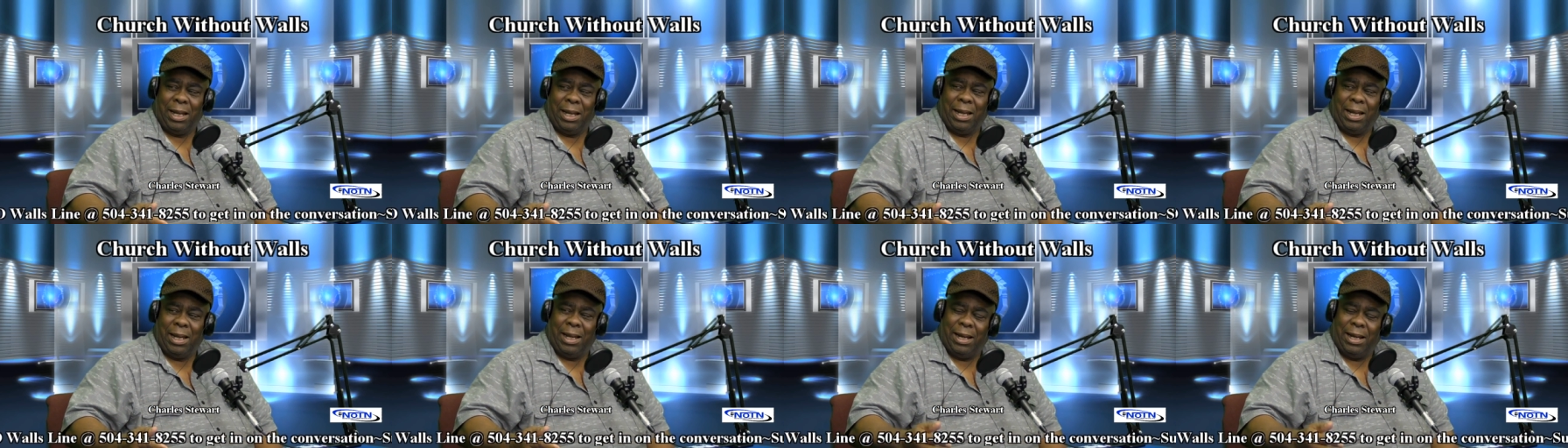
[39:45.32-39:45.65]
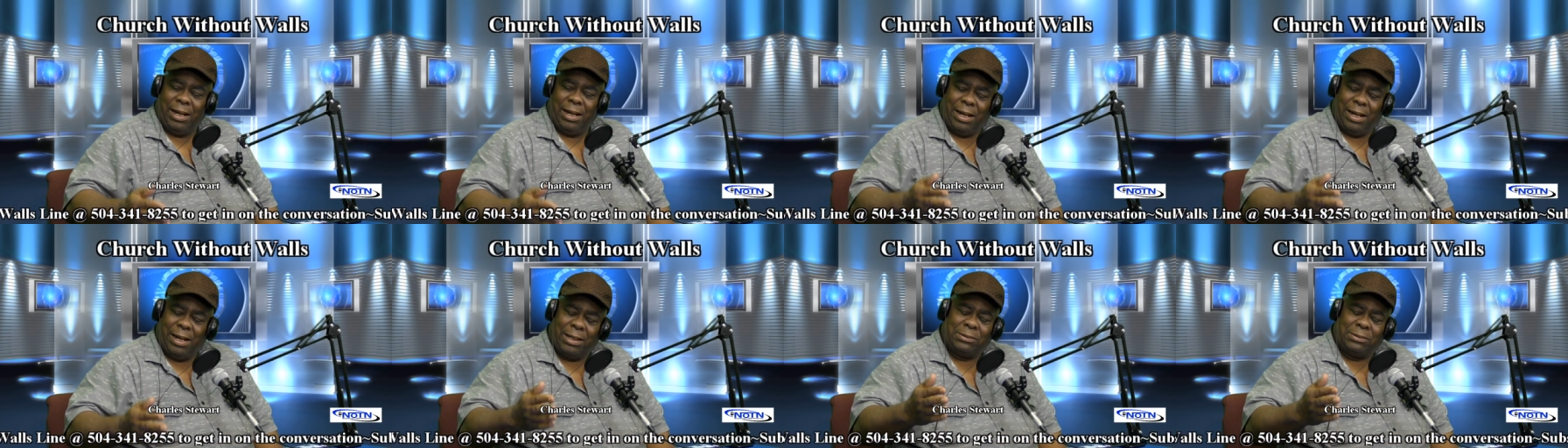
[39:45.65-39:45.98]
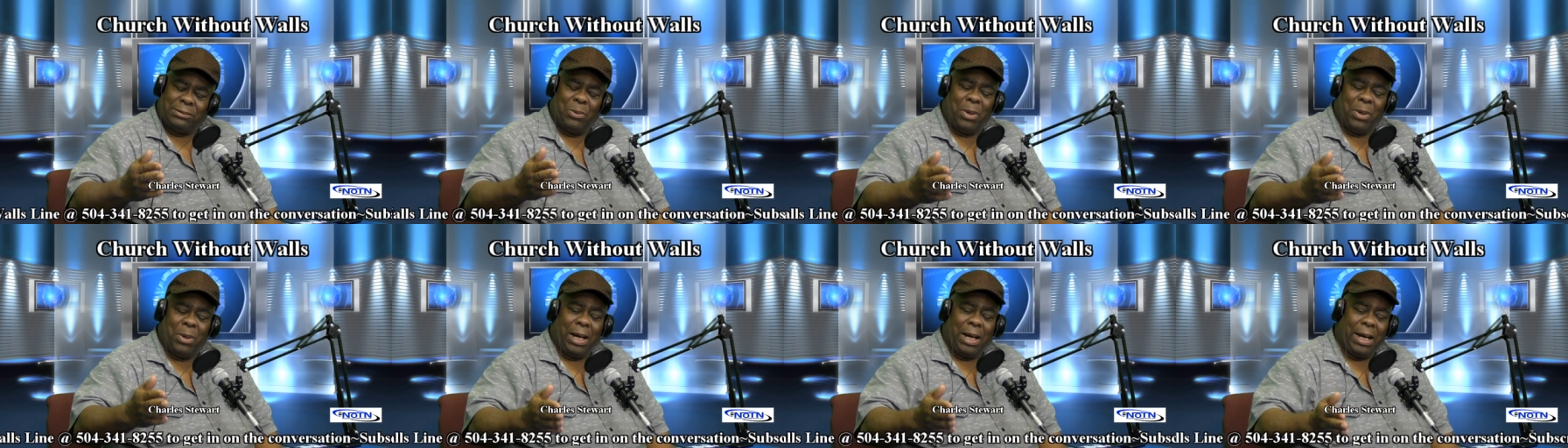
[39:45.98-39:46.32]
Right. And
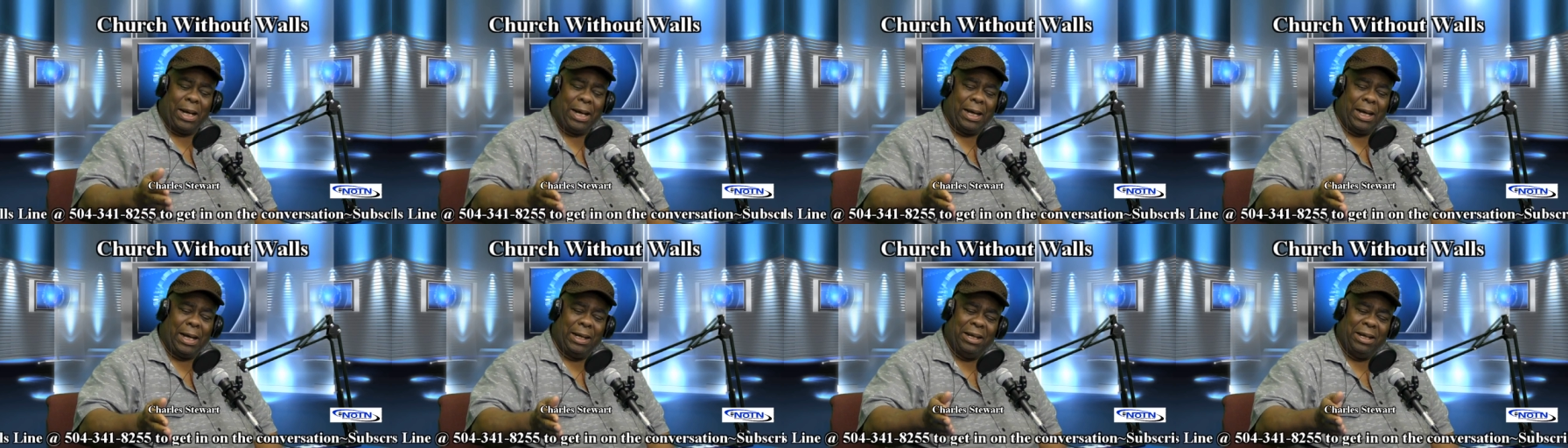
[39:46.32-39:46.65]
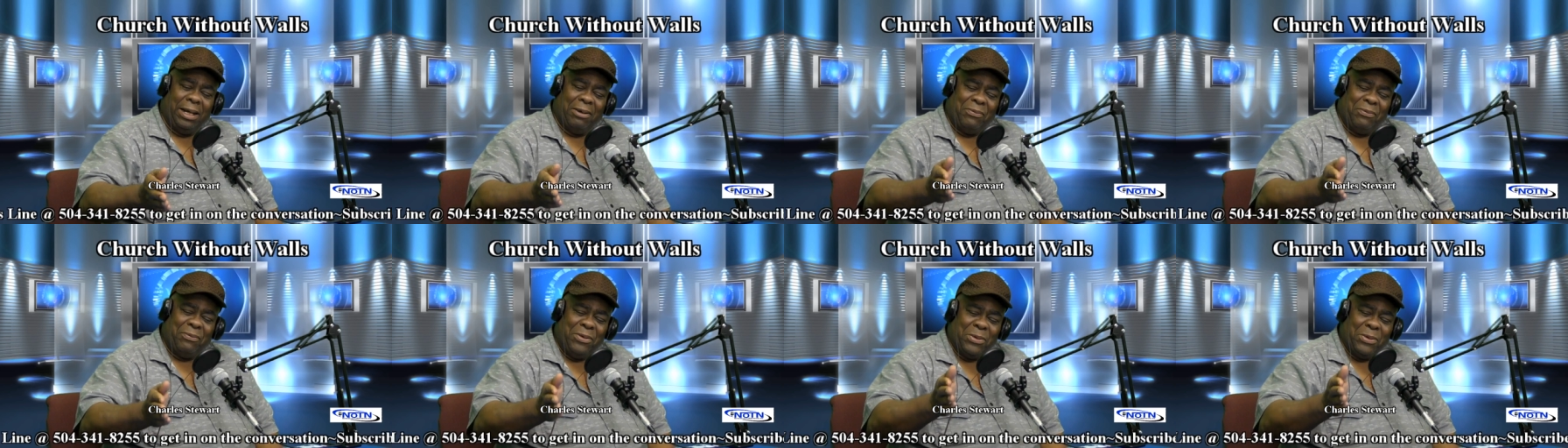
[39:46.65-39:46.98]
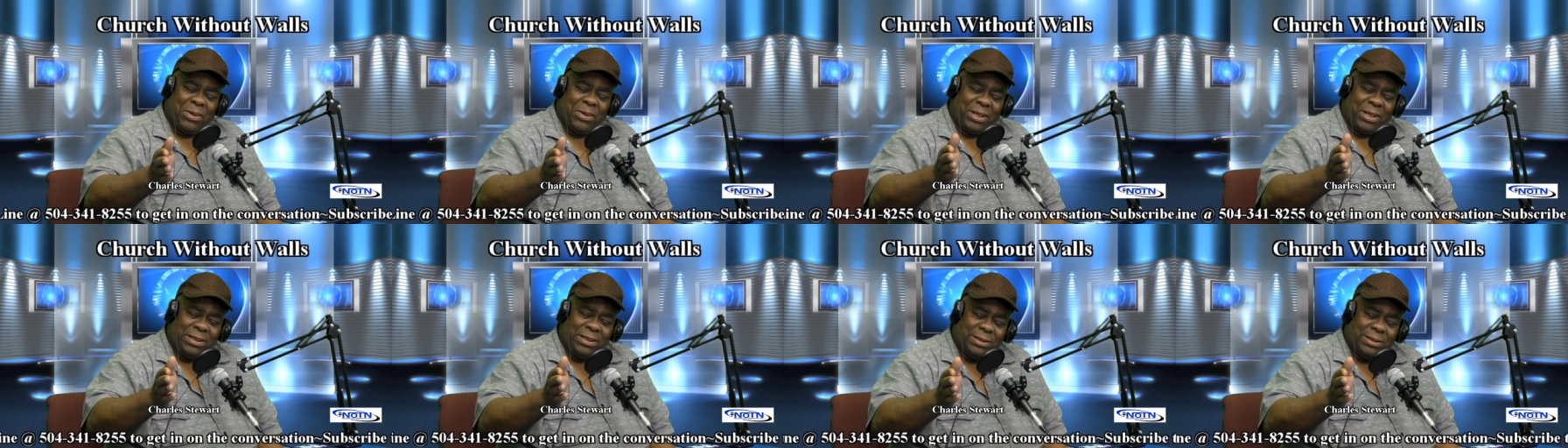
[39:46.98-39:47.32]
that's why if
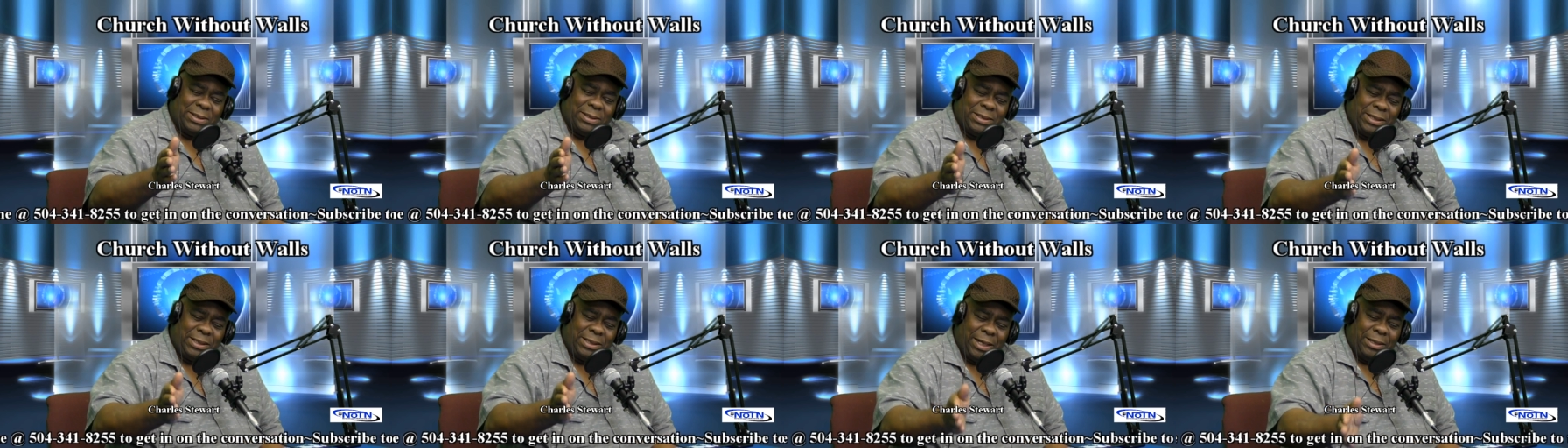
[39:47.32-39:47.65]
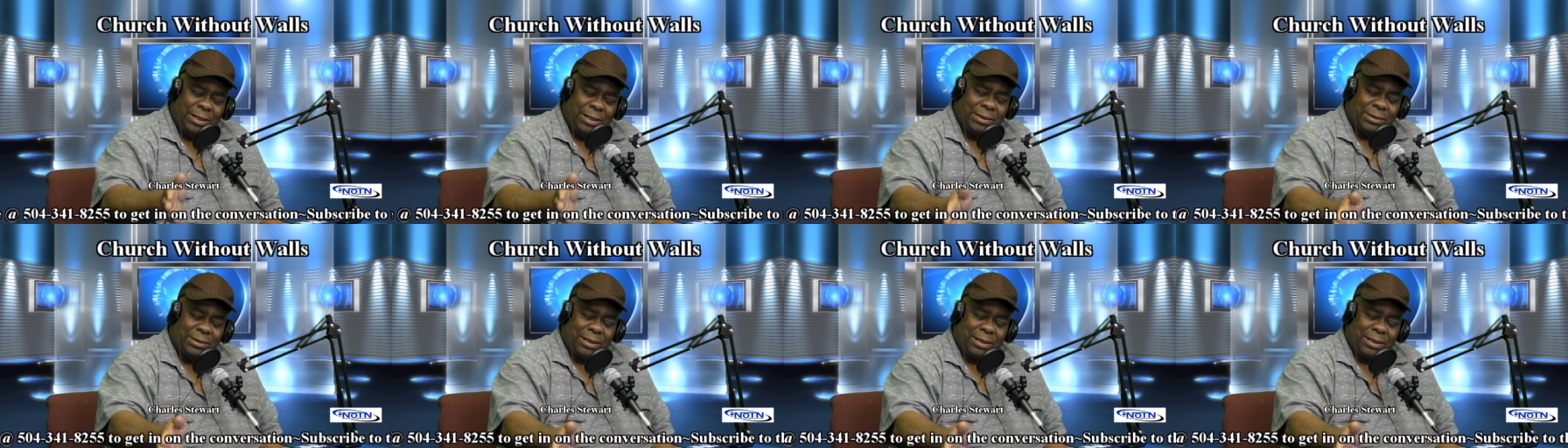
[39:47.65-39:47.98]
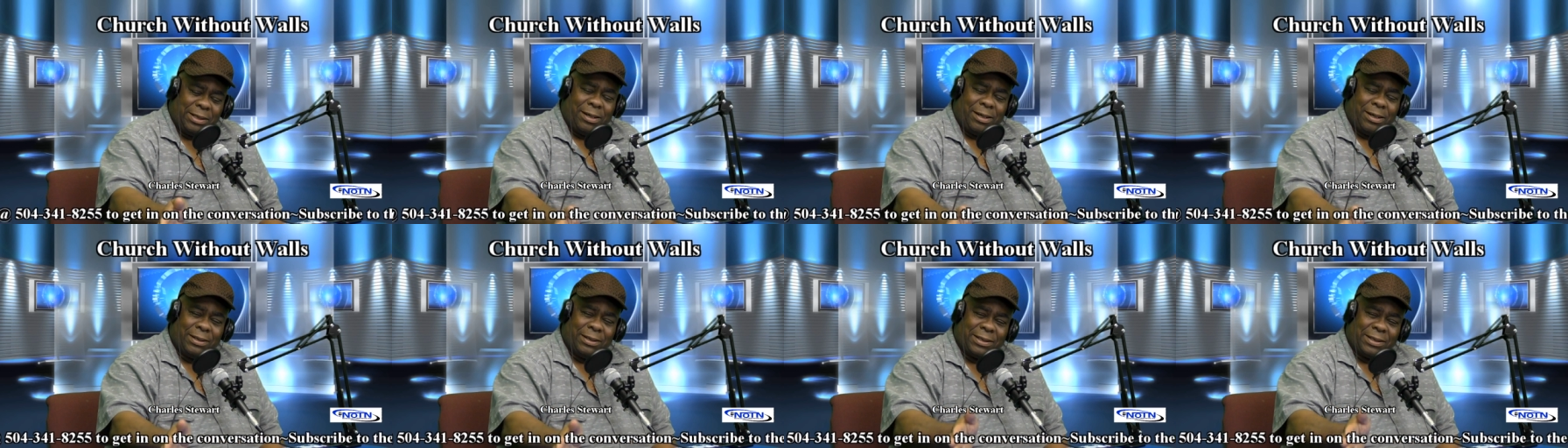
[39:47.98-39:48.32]
you consider
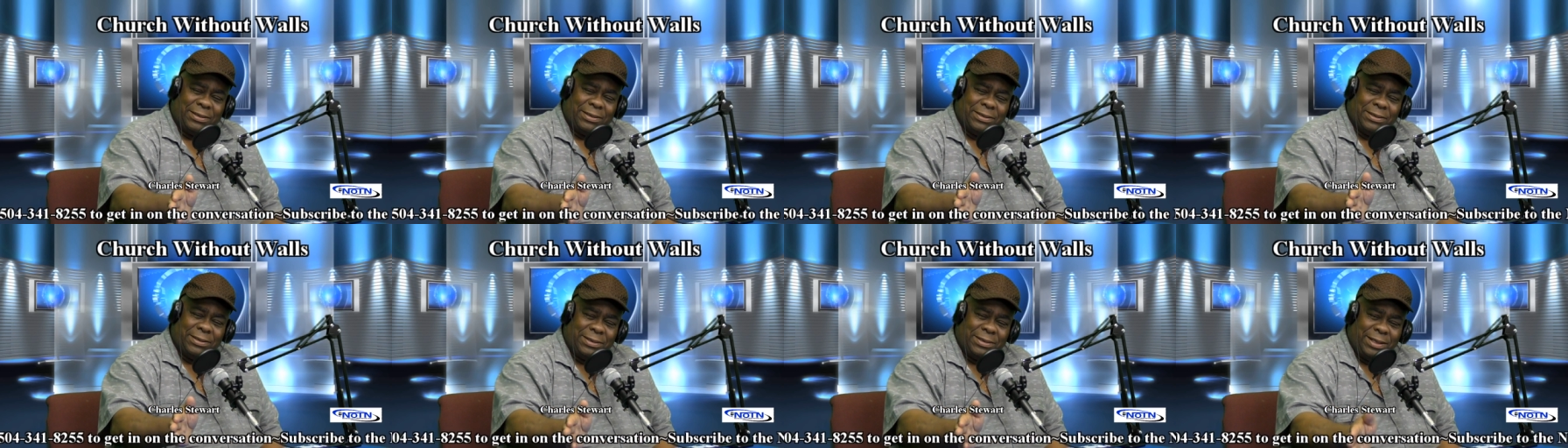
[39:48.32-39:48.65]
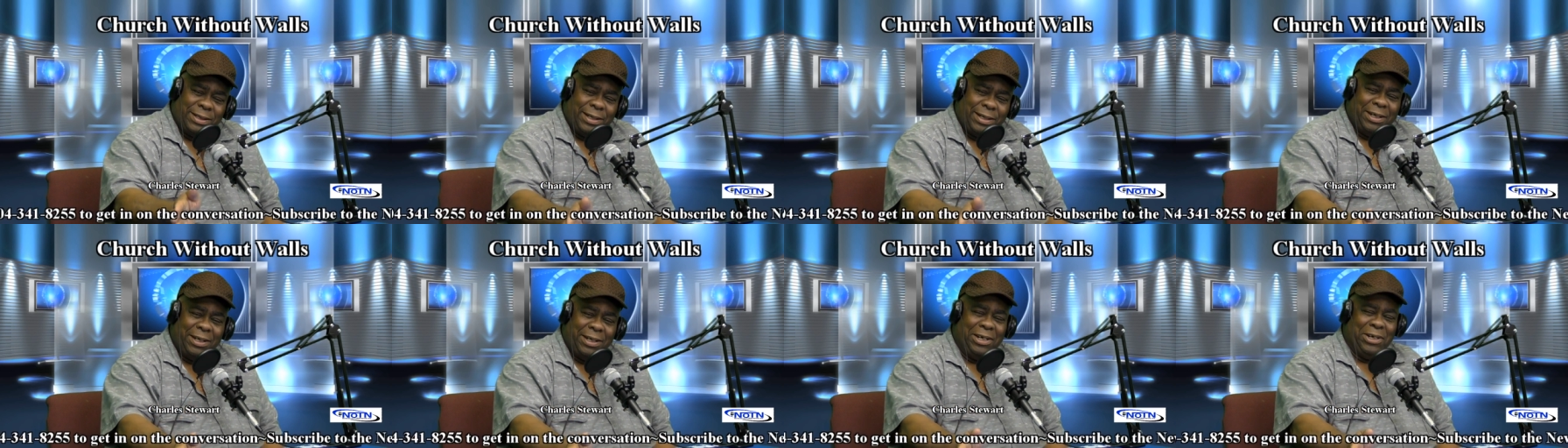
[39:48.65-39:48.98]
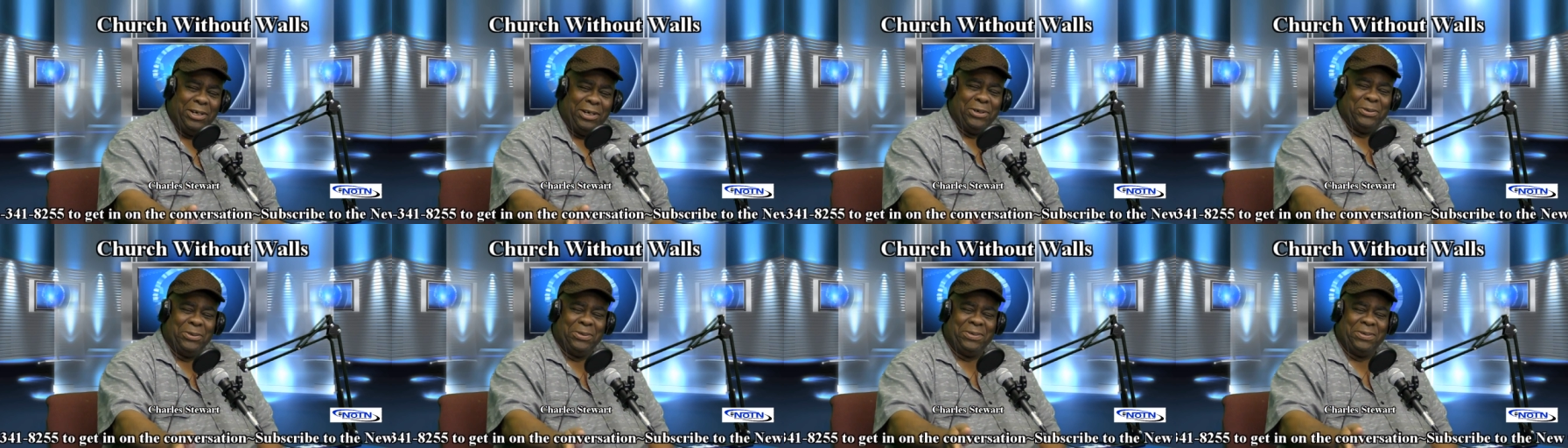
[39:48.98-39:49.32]
God consider
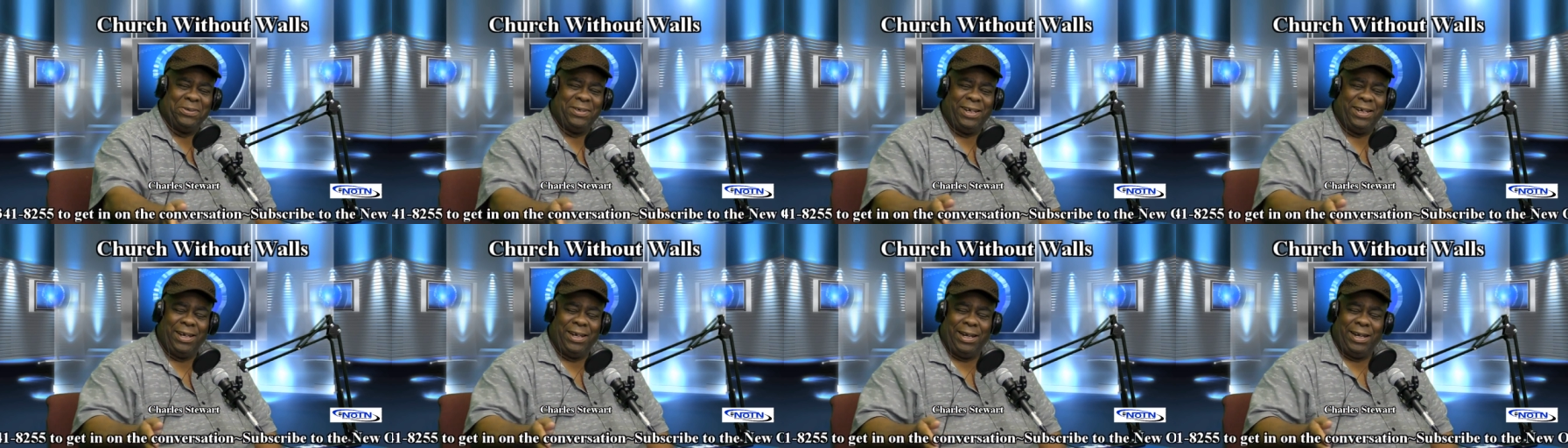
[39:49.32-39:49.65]
you,